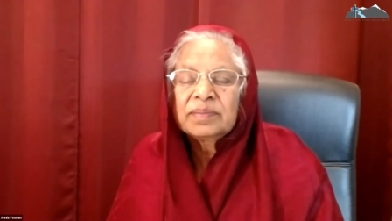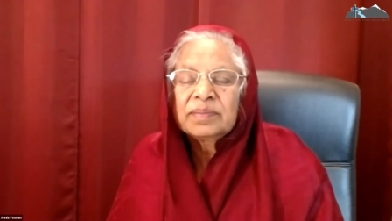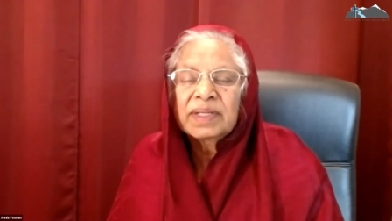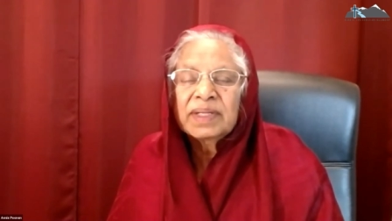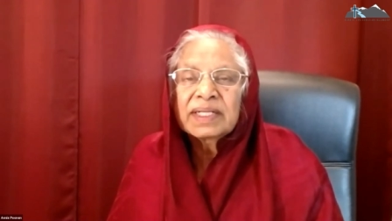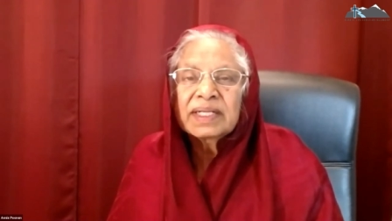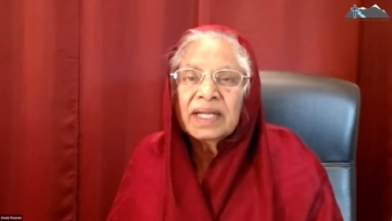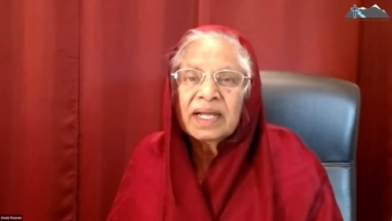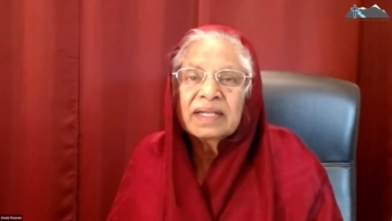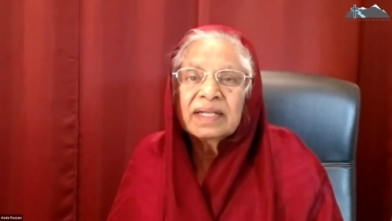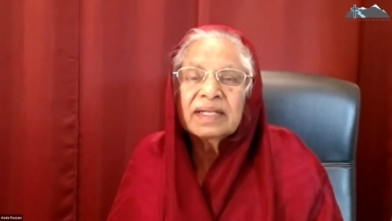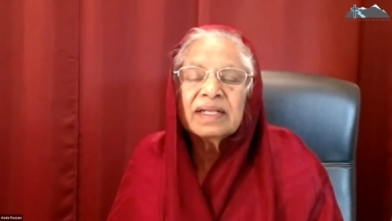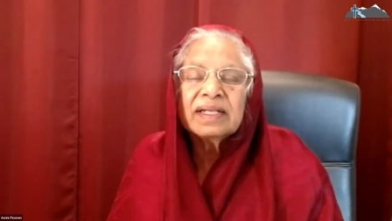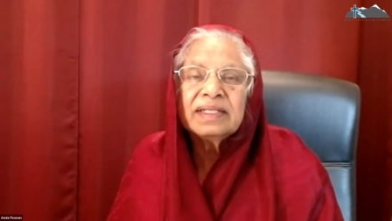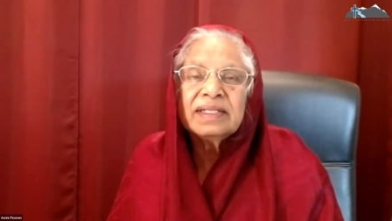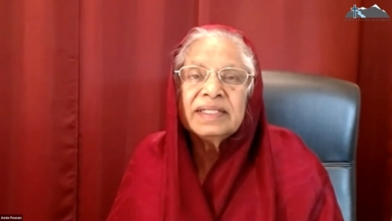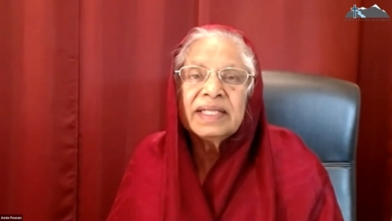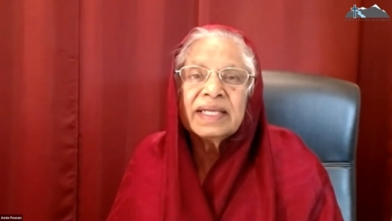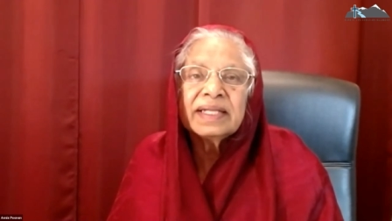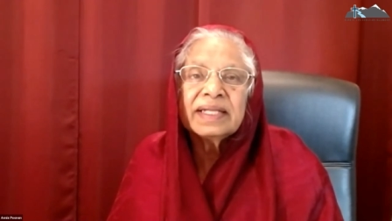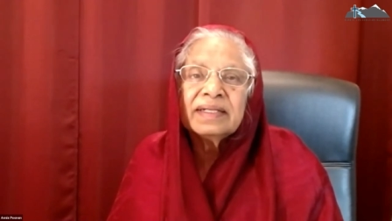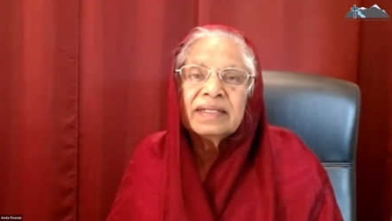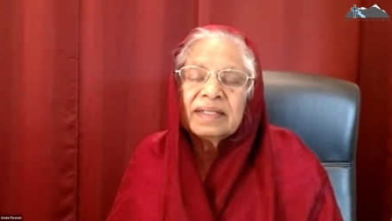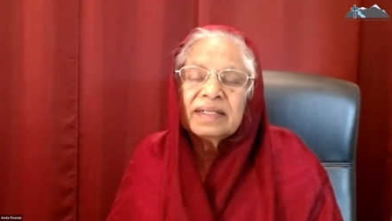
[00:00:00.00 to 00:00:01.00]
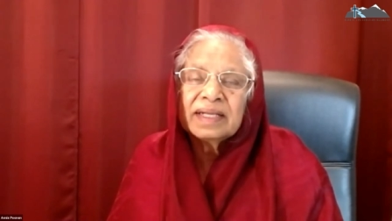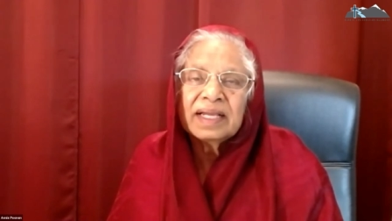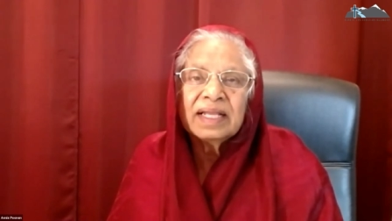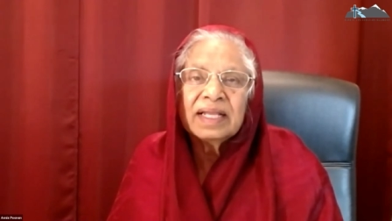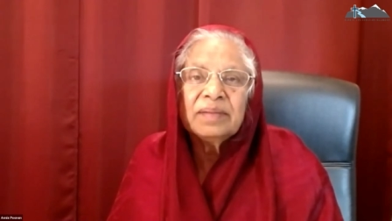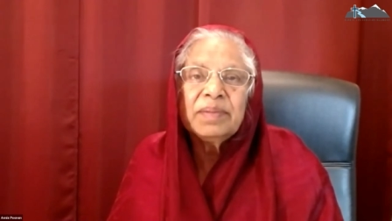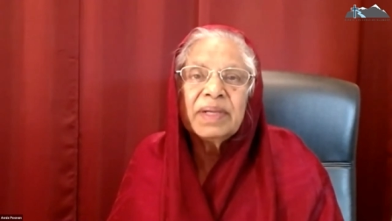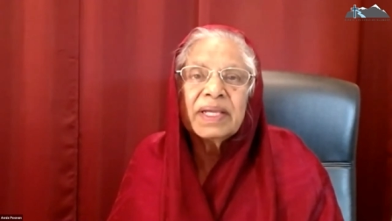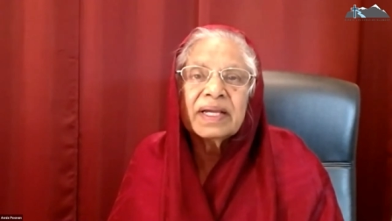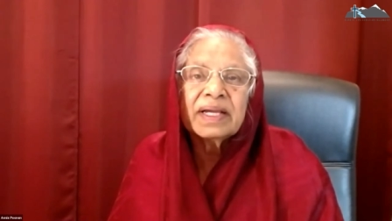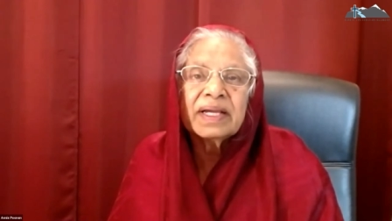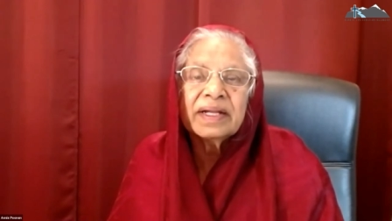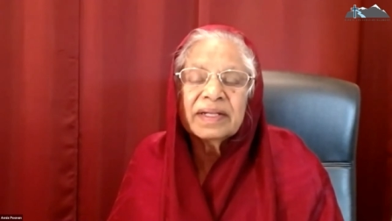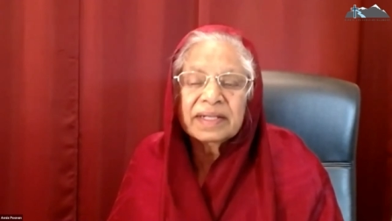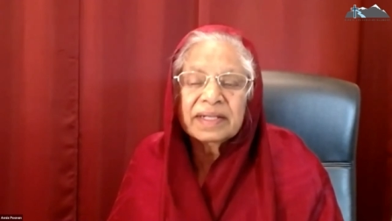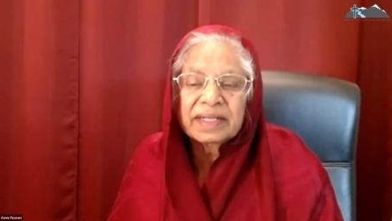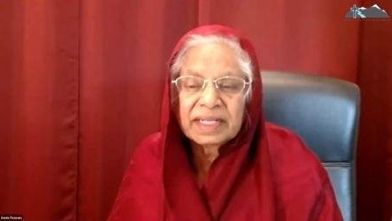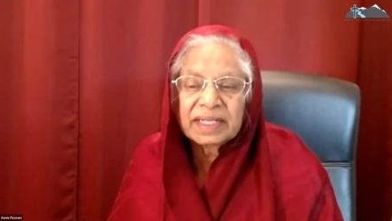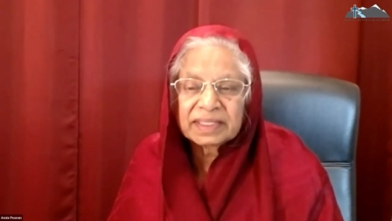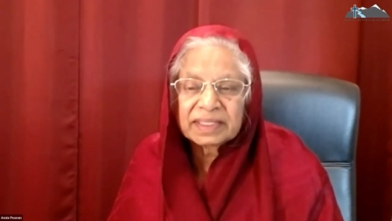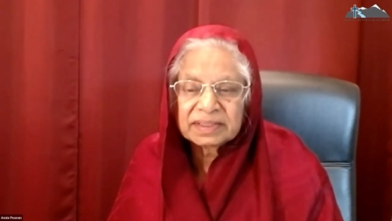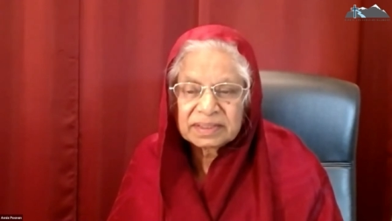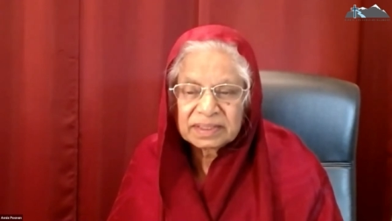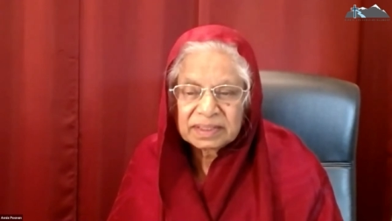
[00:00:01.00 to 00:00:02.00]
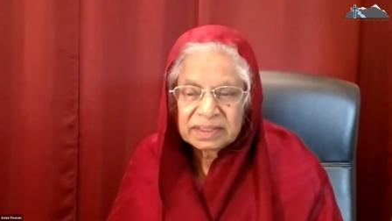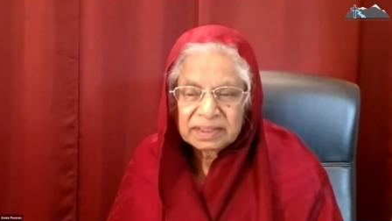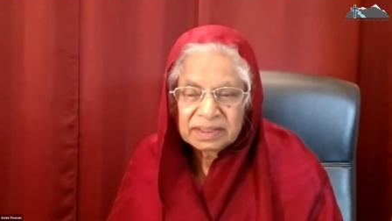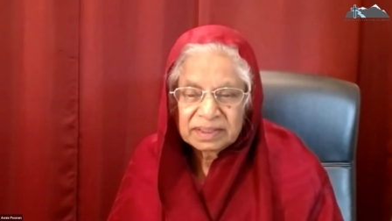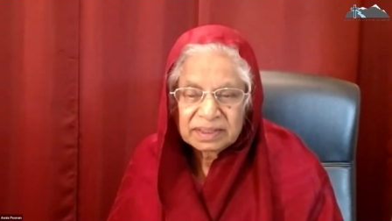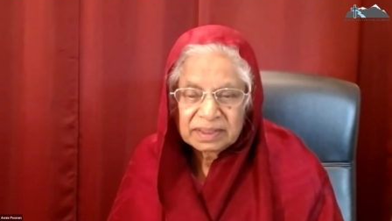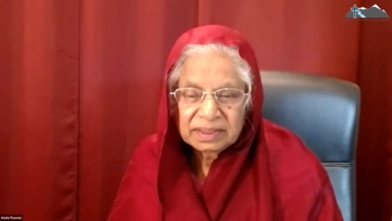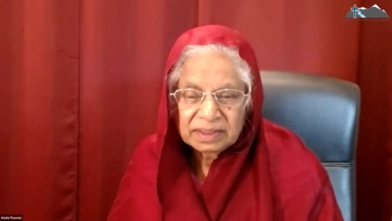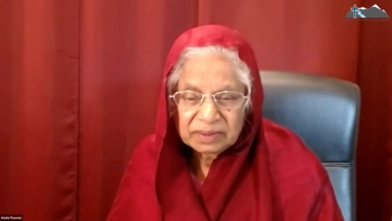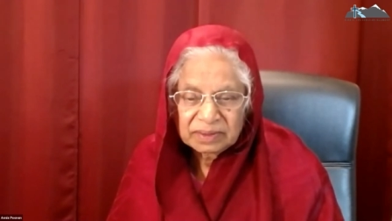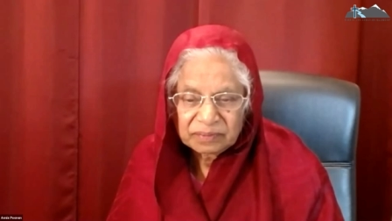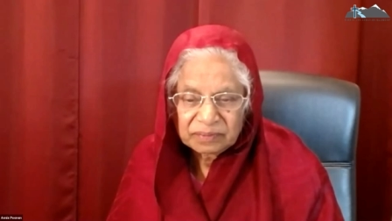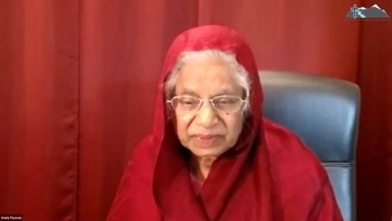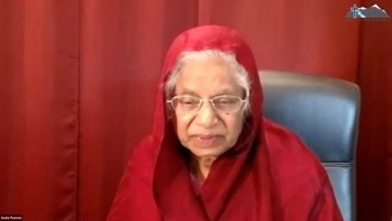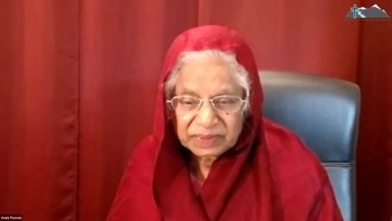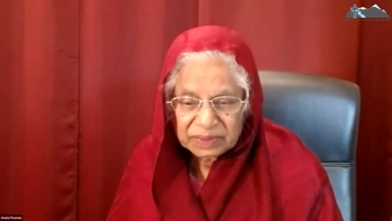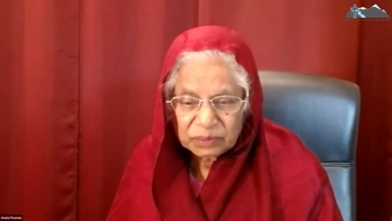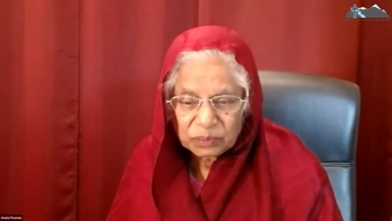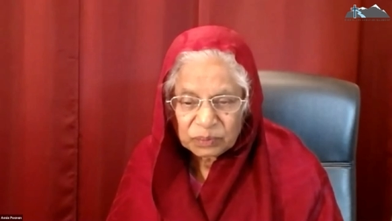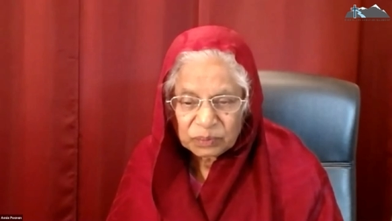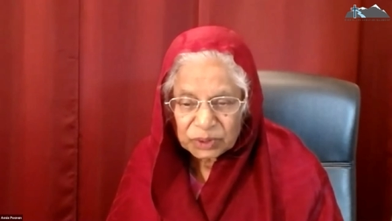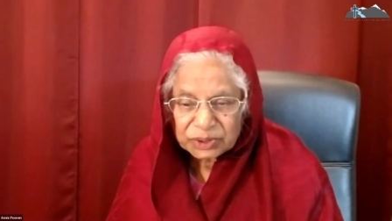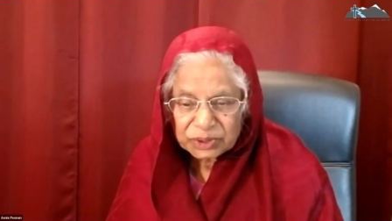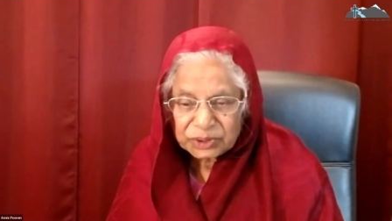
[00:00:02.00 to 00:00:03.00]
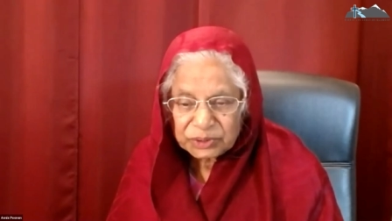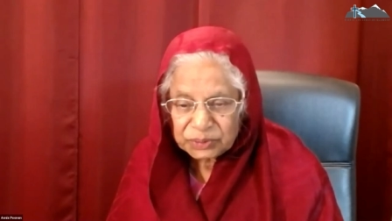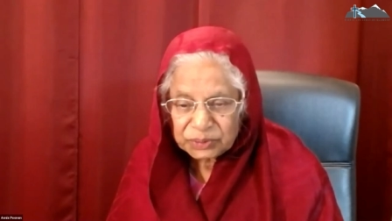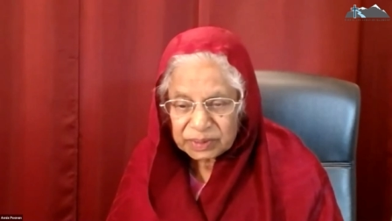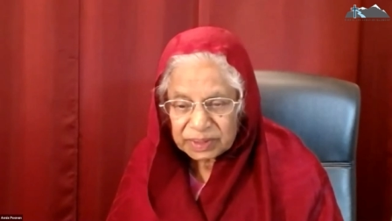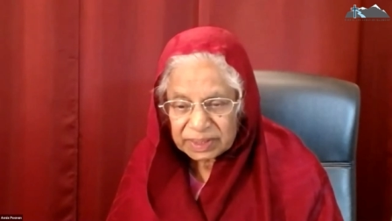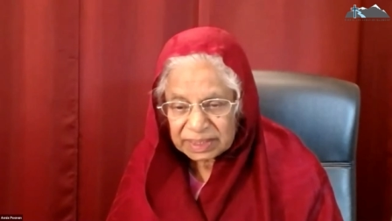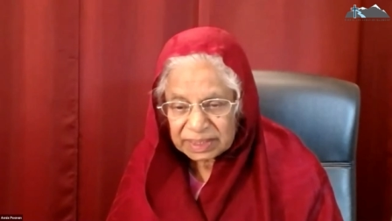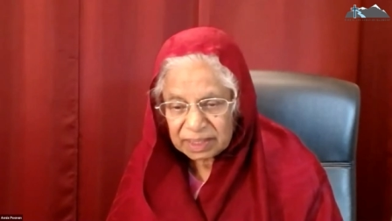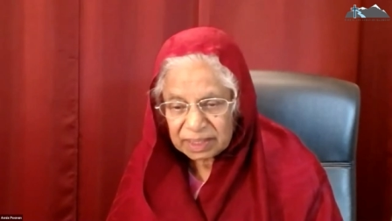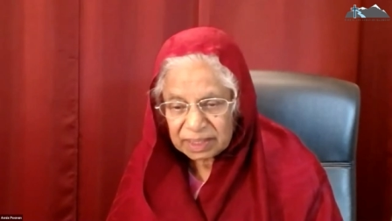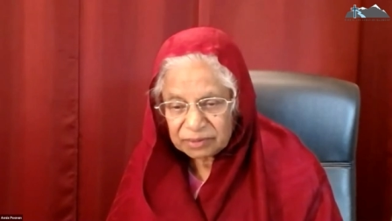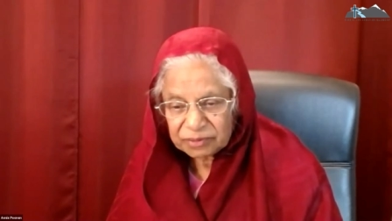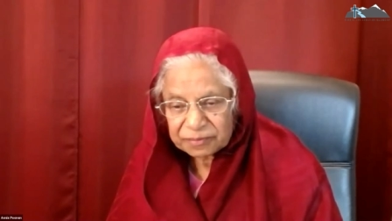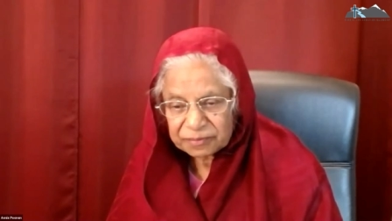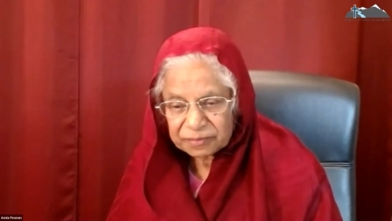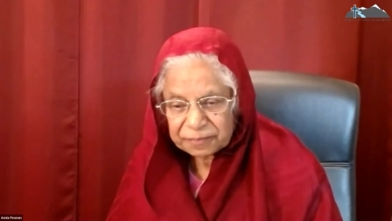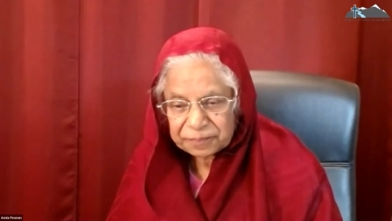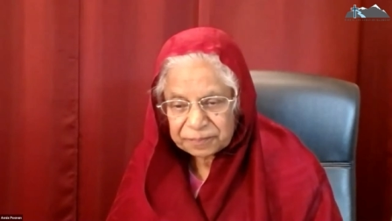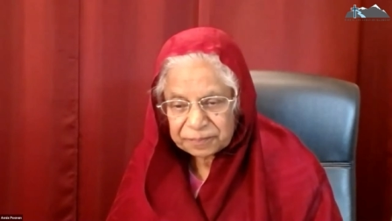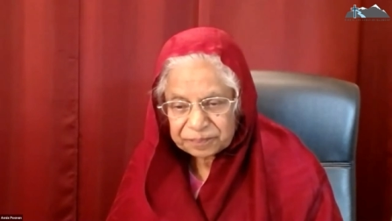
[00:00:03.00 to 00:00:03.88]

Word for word: But until then, I'll be content with what you allow